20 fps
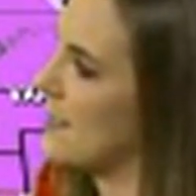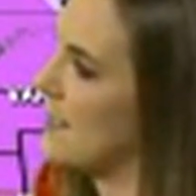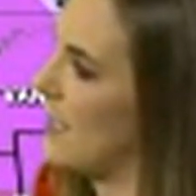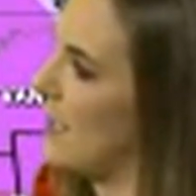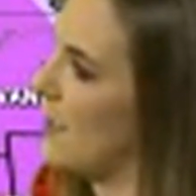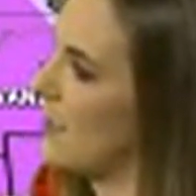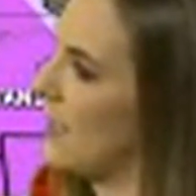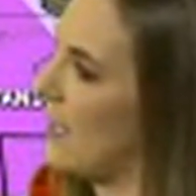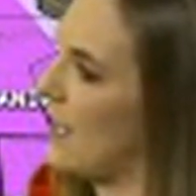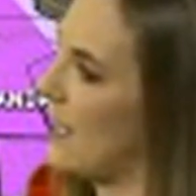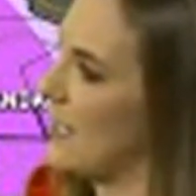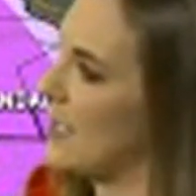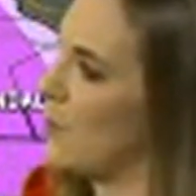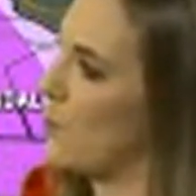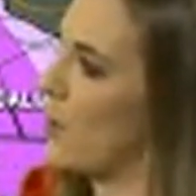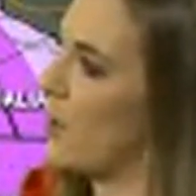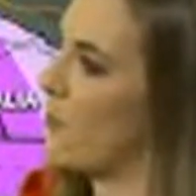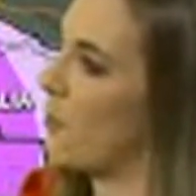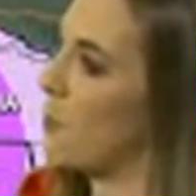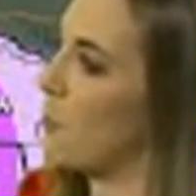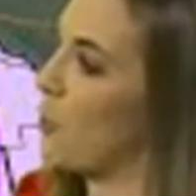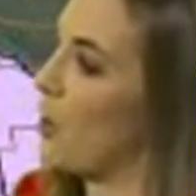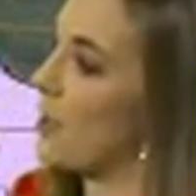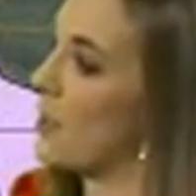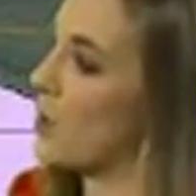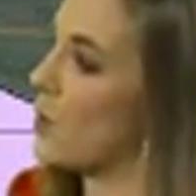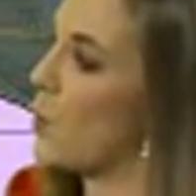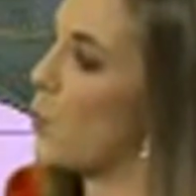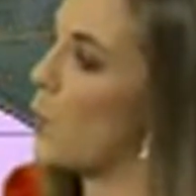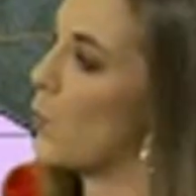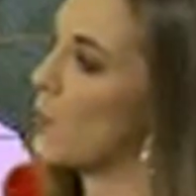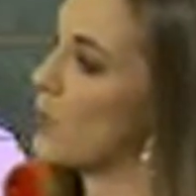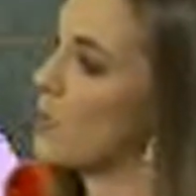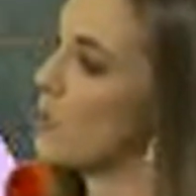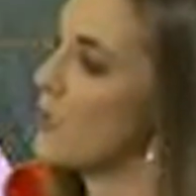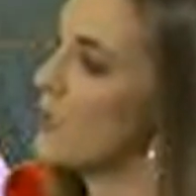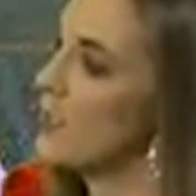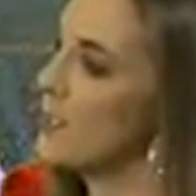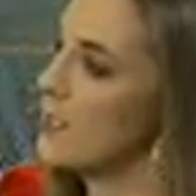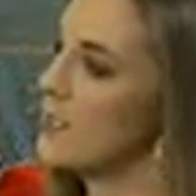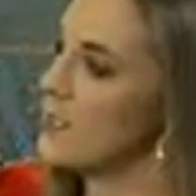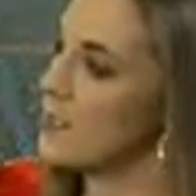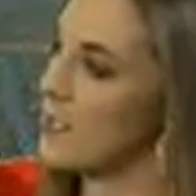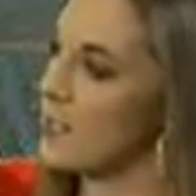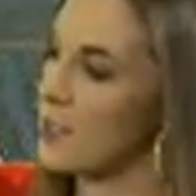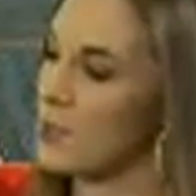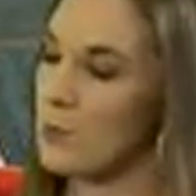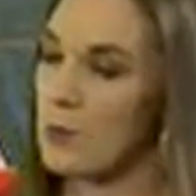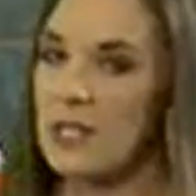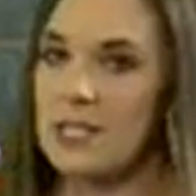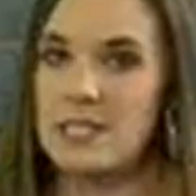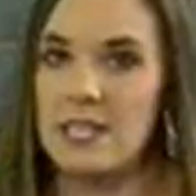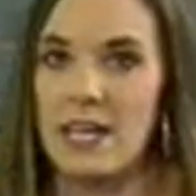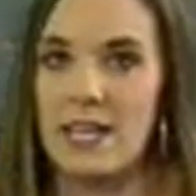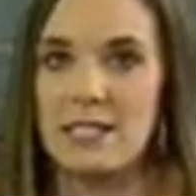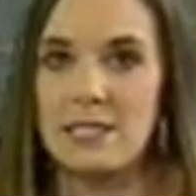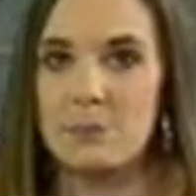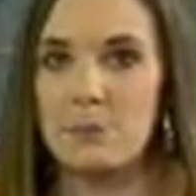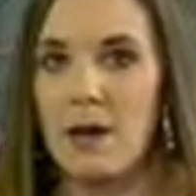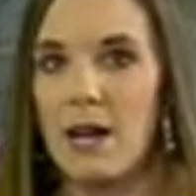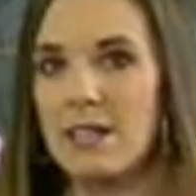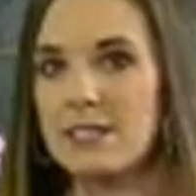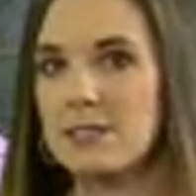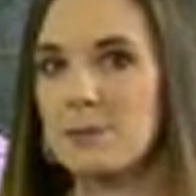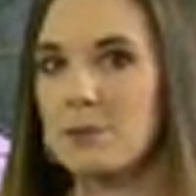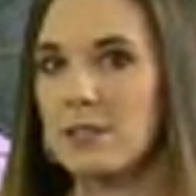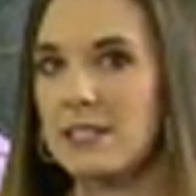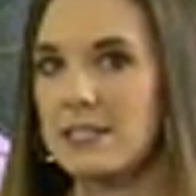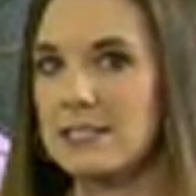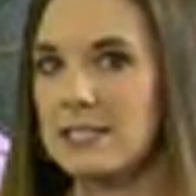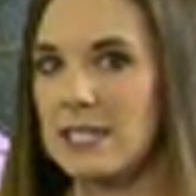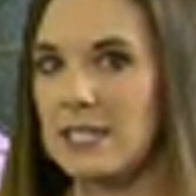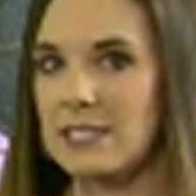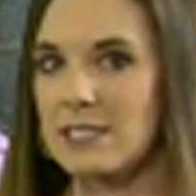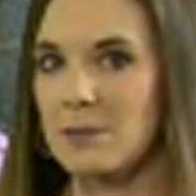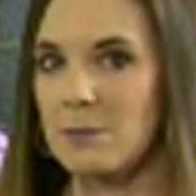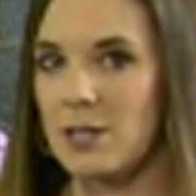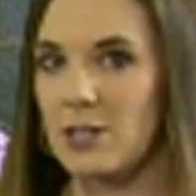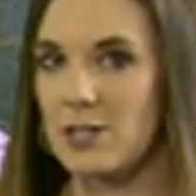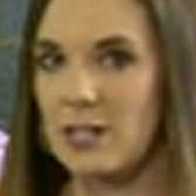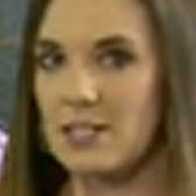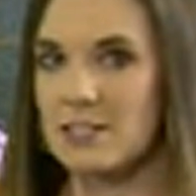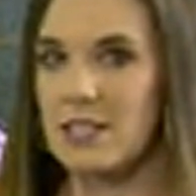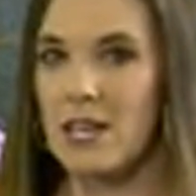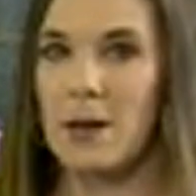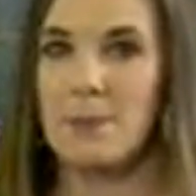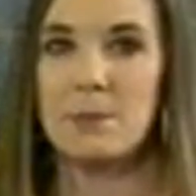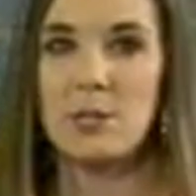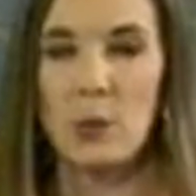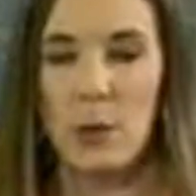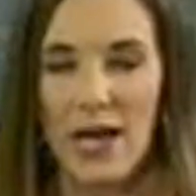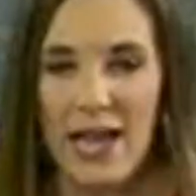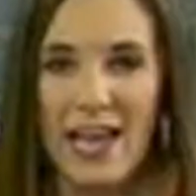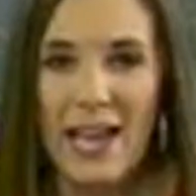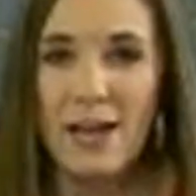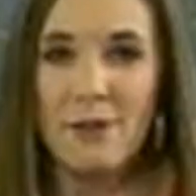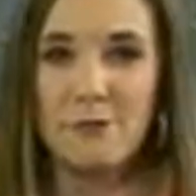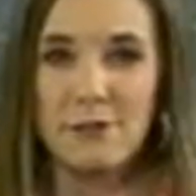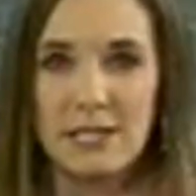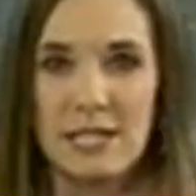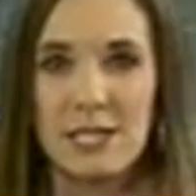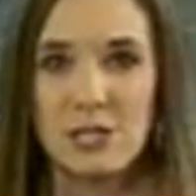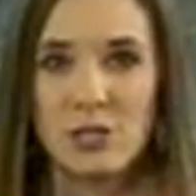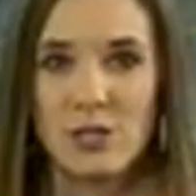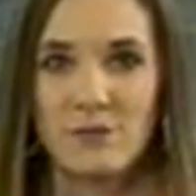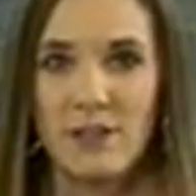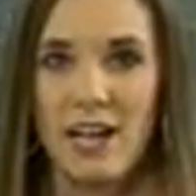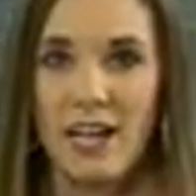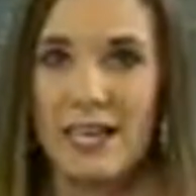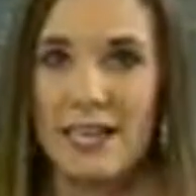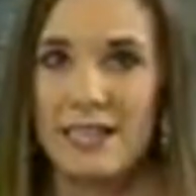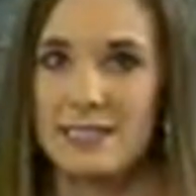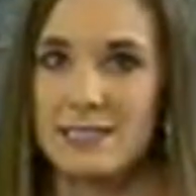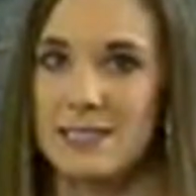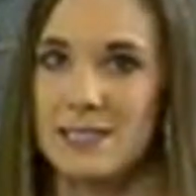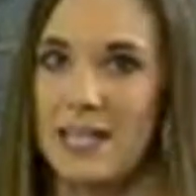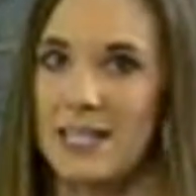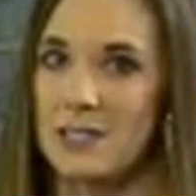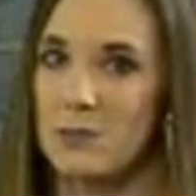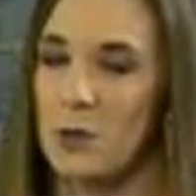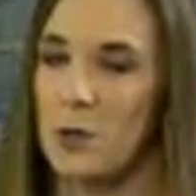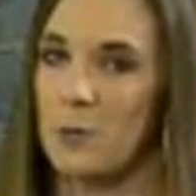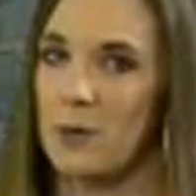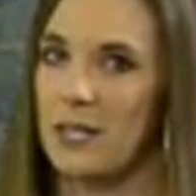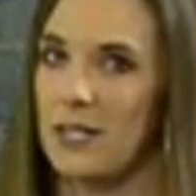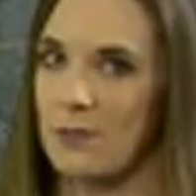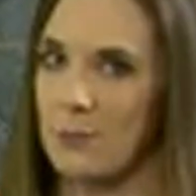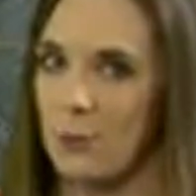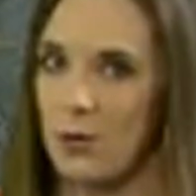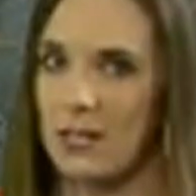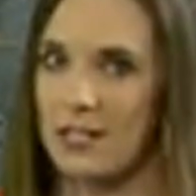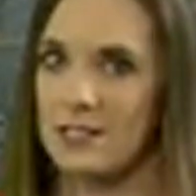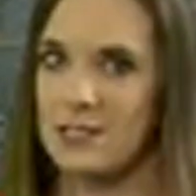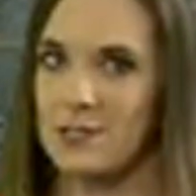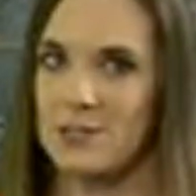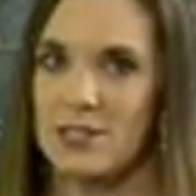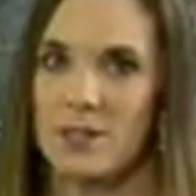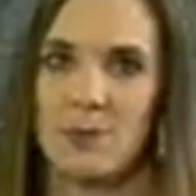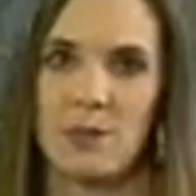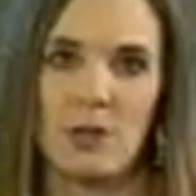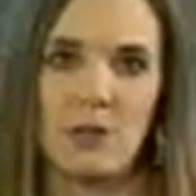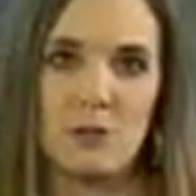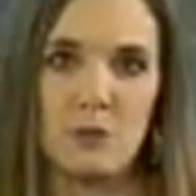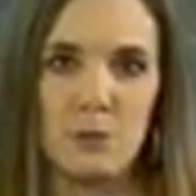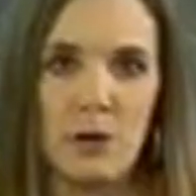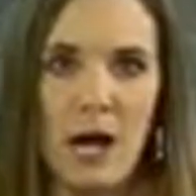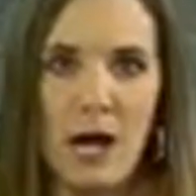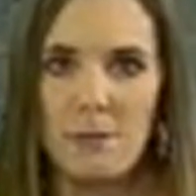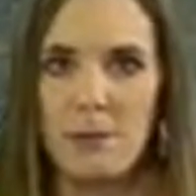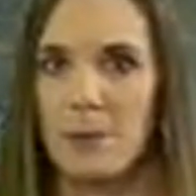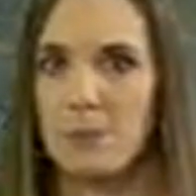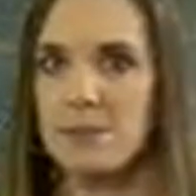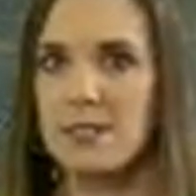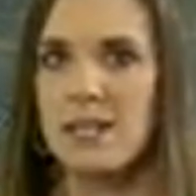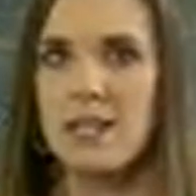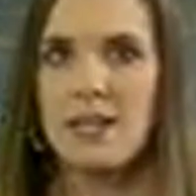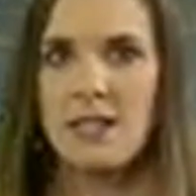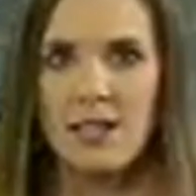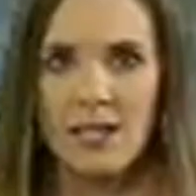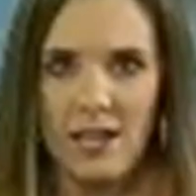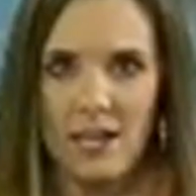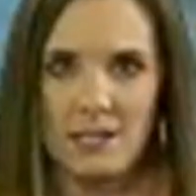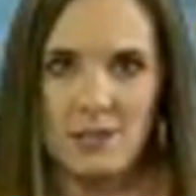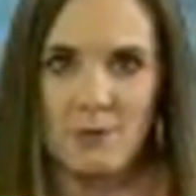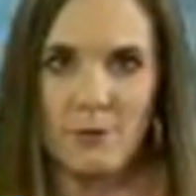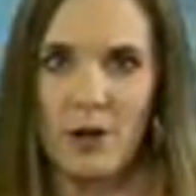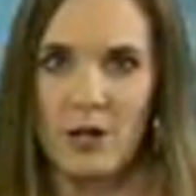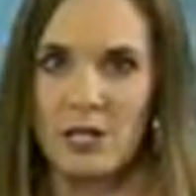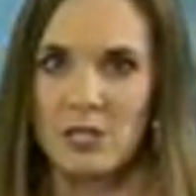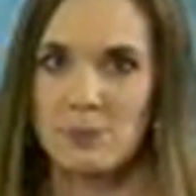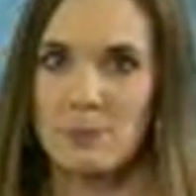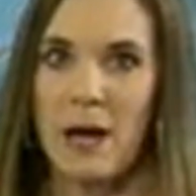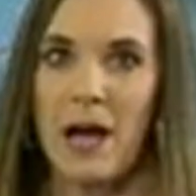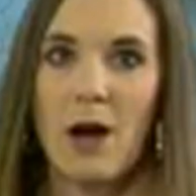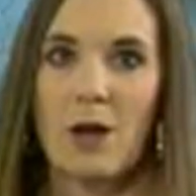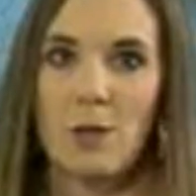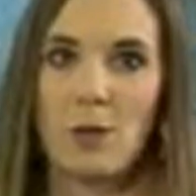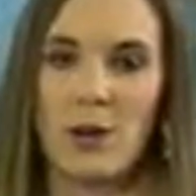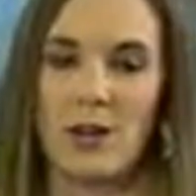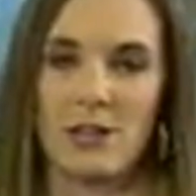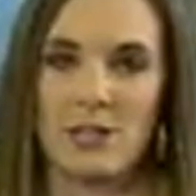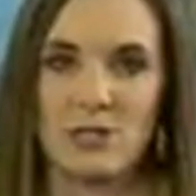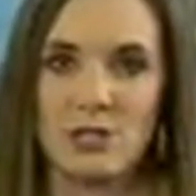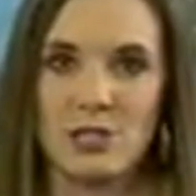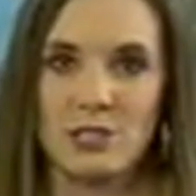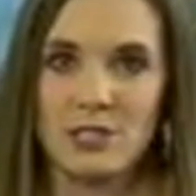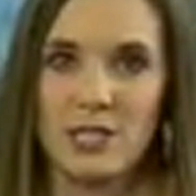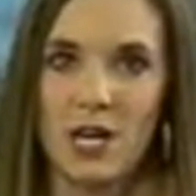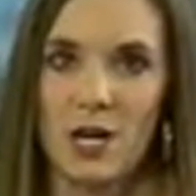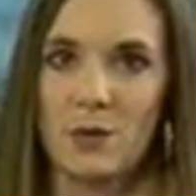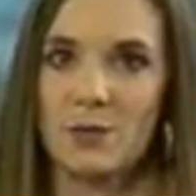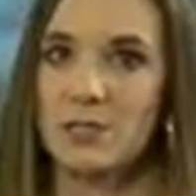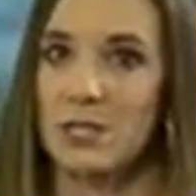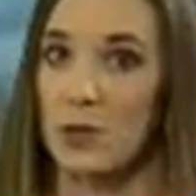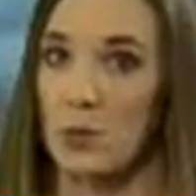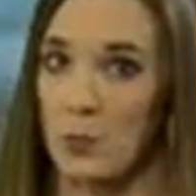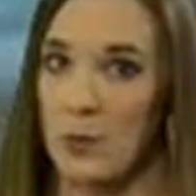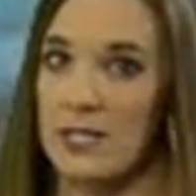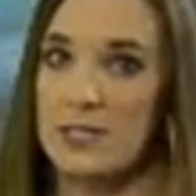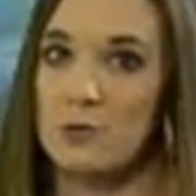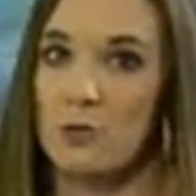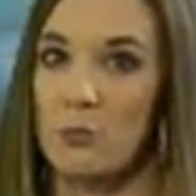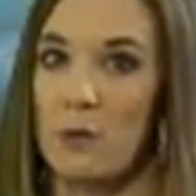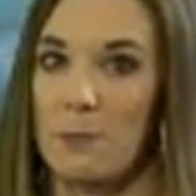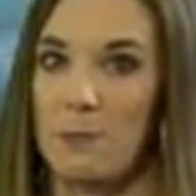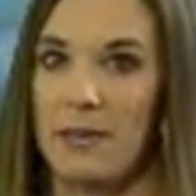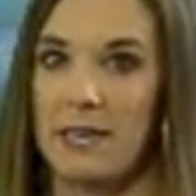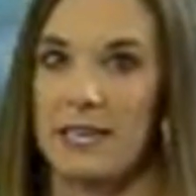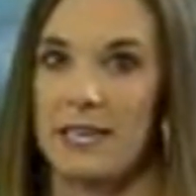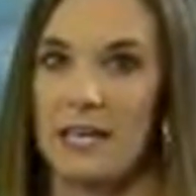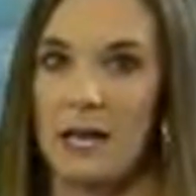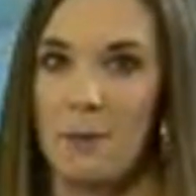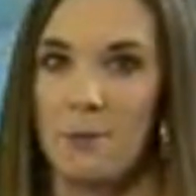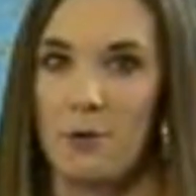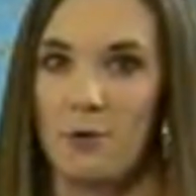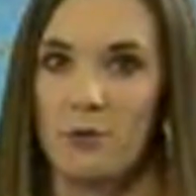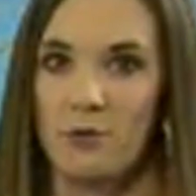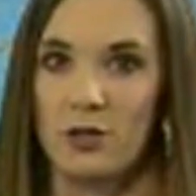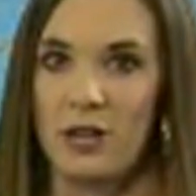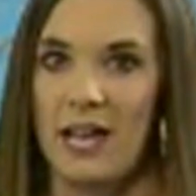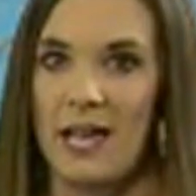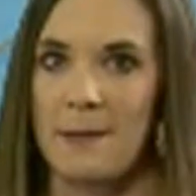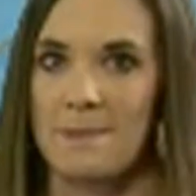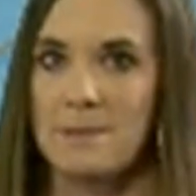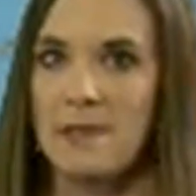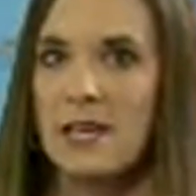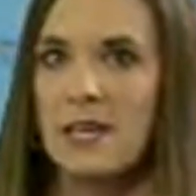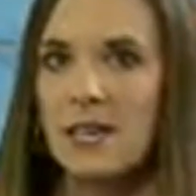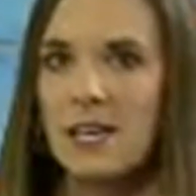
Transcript: Sedalia, anywhere from around a quarter to three tenths, possibly seeing some areas up to a half an inch of ice, and that's where we could run into some of those problems as far as power outages go, as our winds will be picking up overnight.